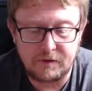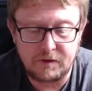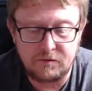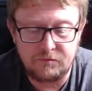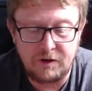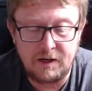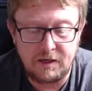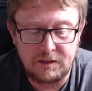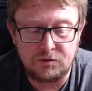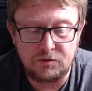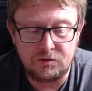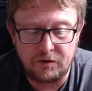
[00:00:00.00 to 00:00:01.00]
really
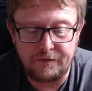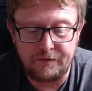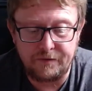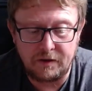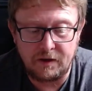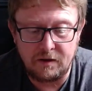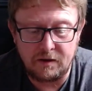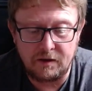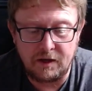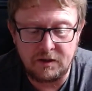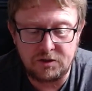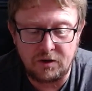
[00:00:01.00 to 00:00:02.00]
sort of
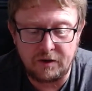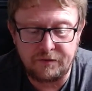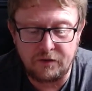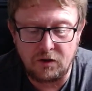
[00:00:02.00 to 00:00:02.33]
insightful